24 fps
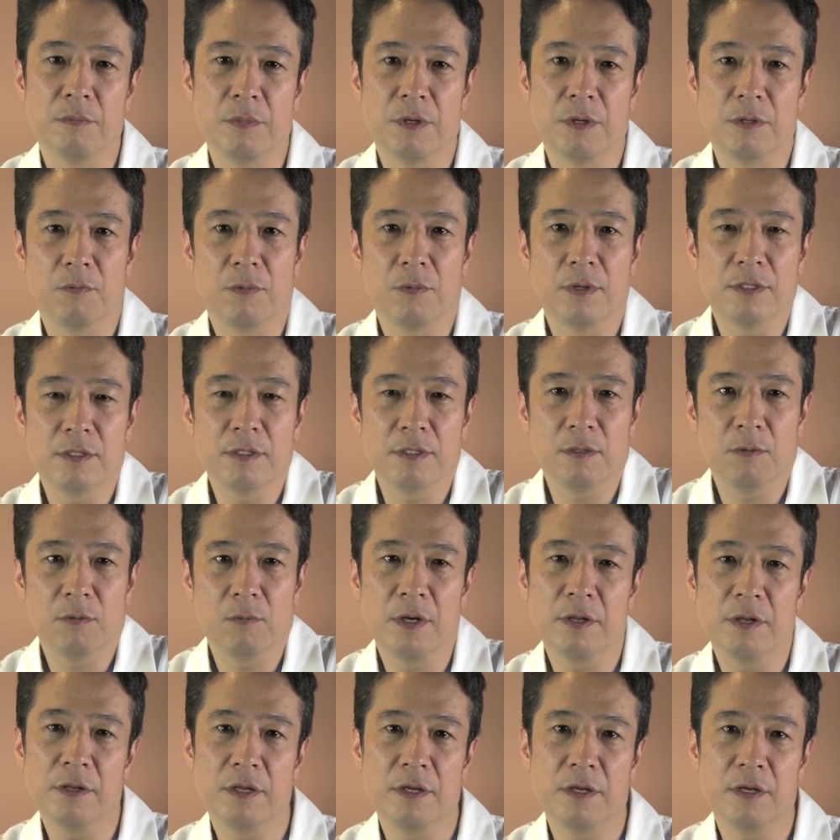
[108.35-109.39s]
But once the
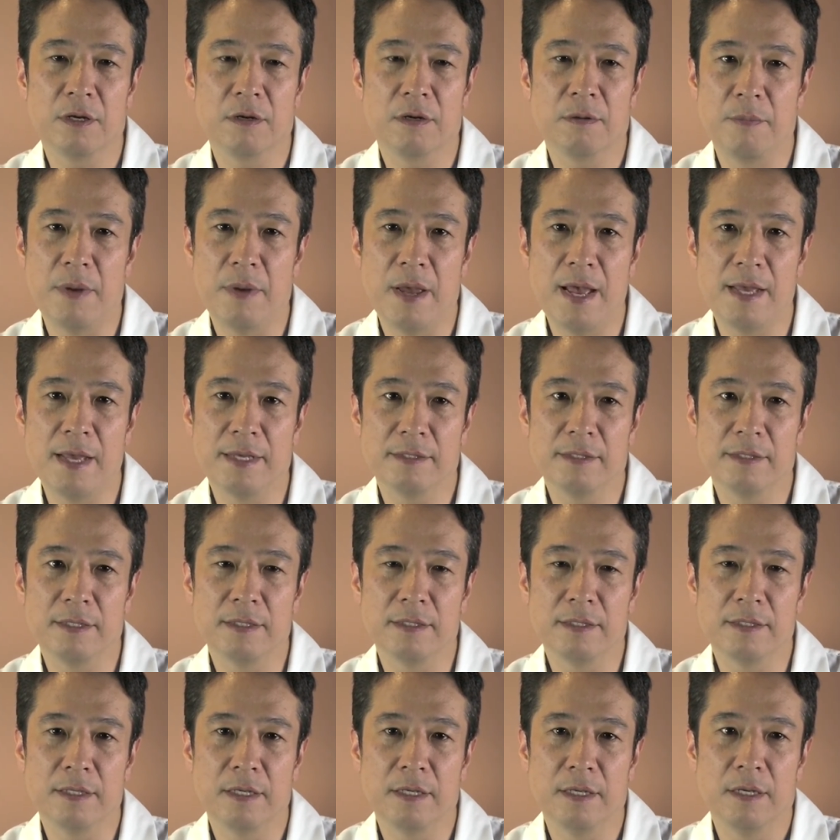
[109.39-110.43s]
one year
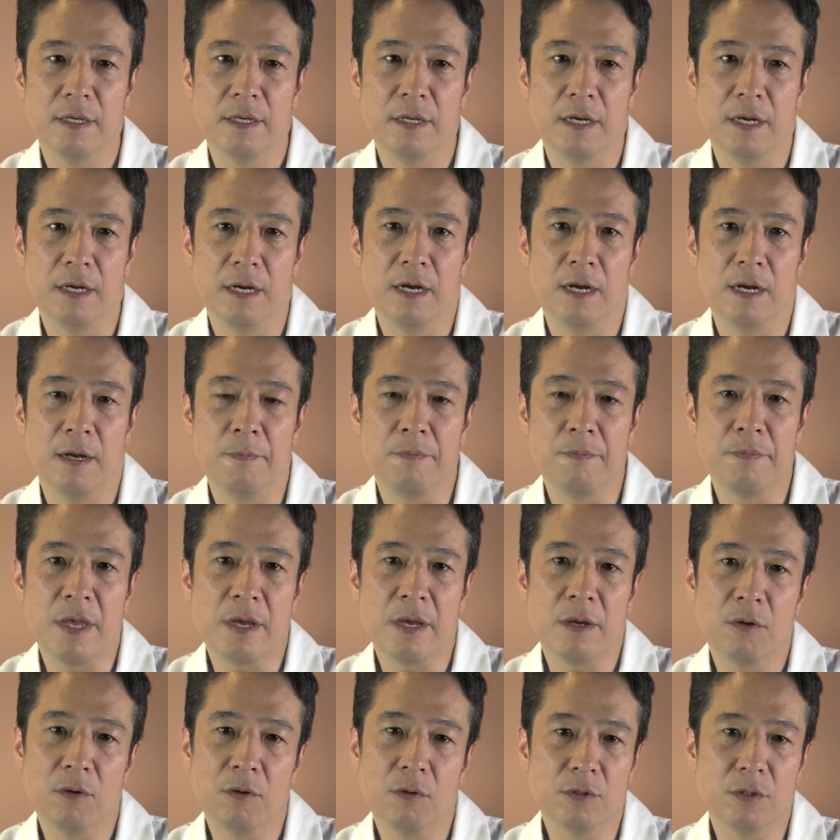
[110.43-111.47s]
passes, um,
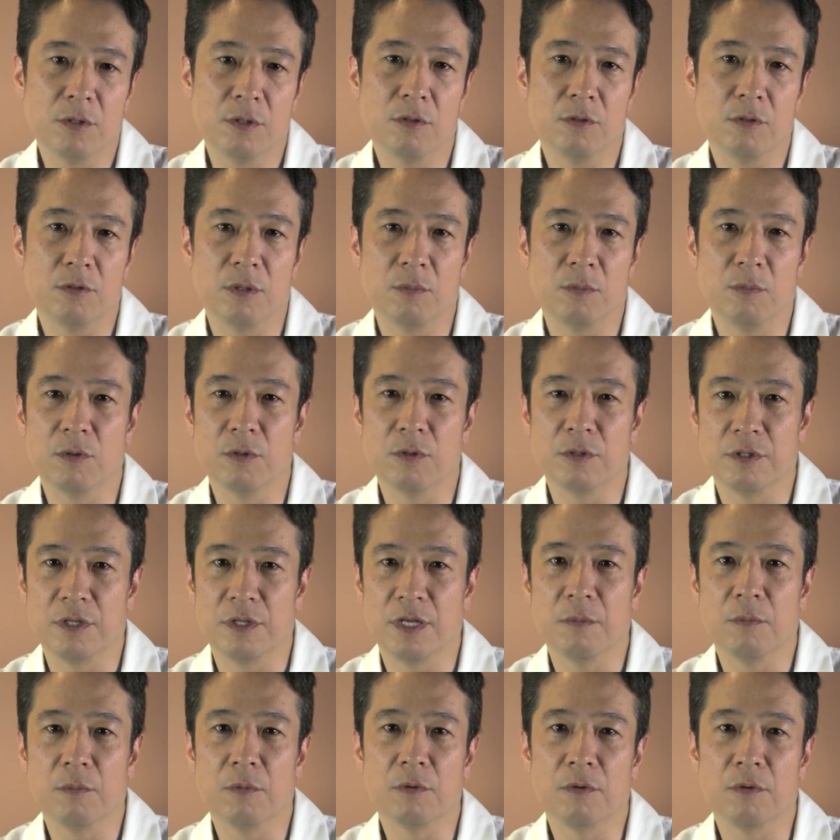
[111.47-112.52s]
that goes into a more
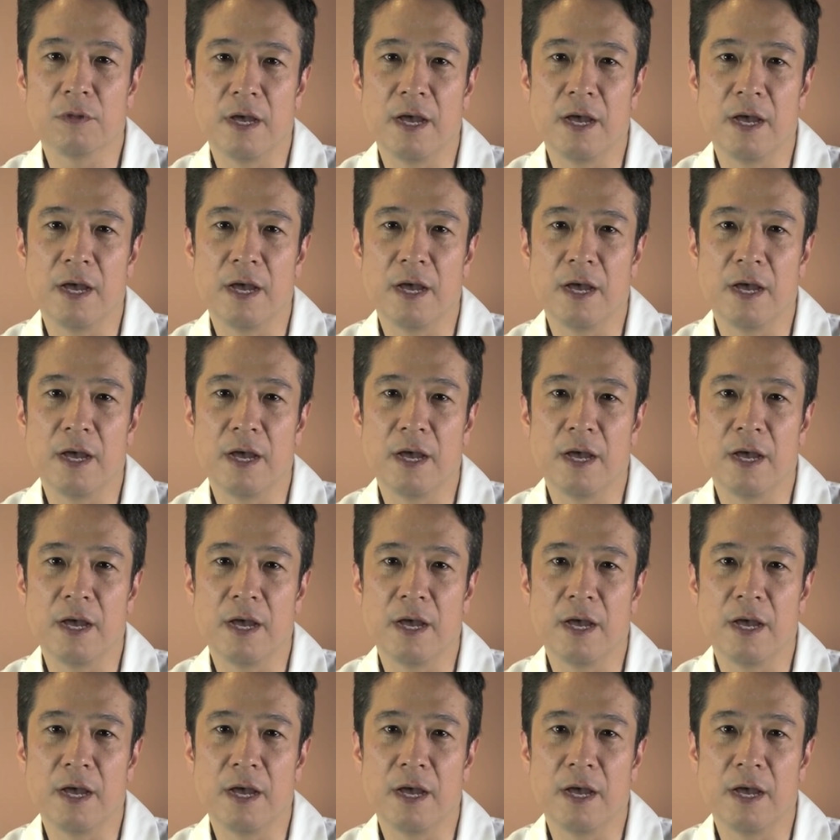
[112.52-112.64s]
stable